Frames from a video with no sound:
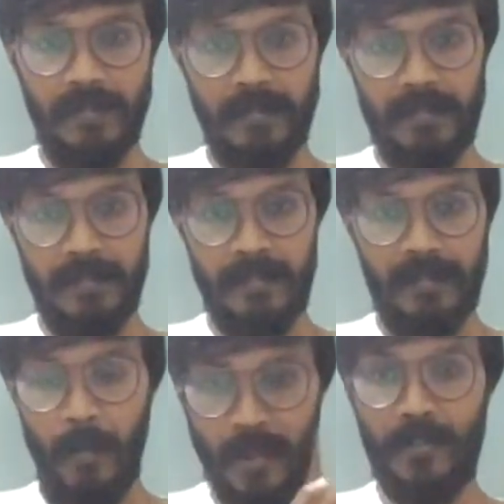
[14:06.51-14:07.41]
Most of
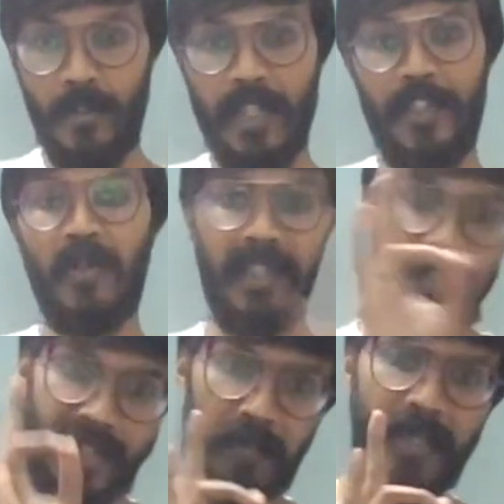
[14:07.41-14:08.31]
you take U-turns,
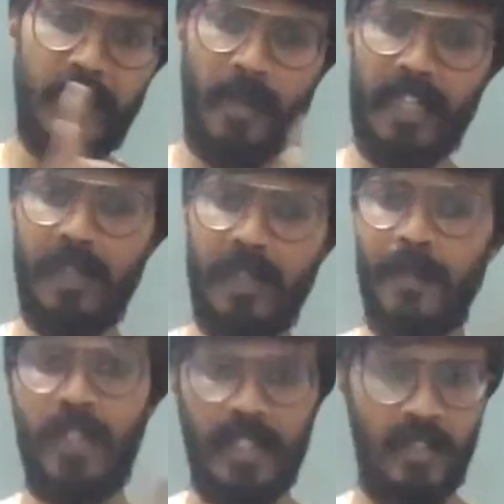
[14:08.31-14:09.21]
complete multiple
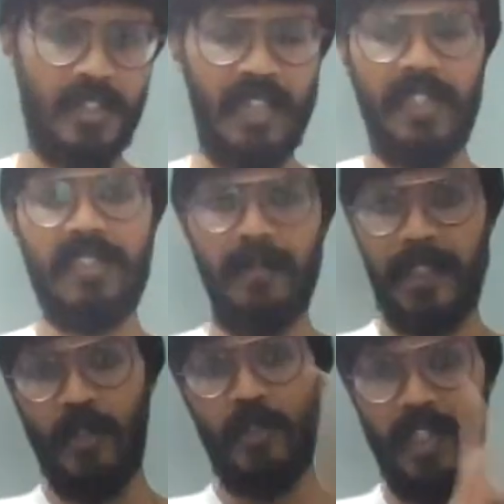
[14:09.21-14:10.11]
U-turns. You start with the
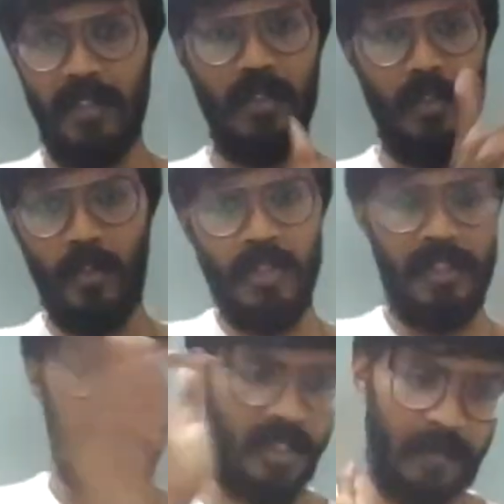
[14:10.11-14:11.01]
subject U-turn. You
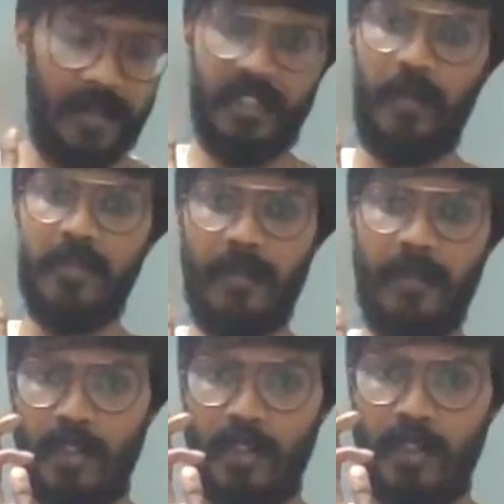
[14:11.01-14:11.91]
do some
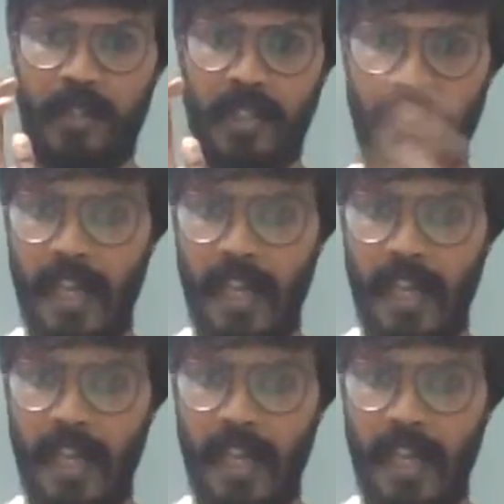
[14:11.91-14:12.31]
other U-turn.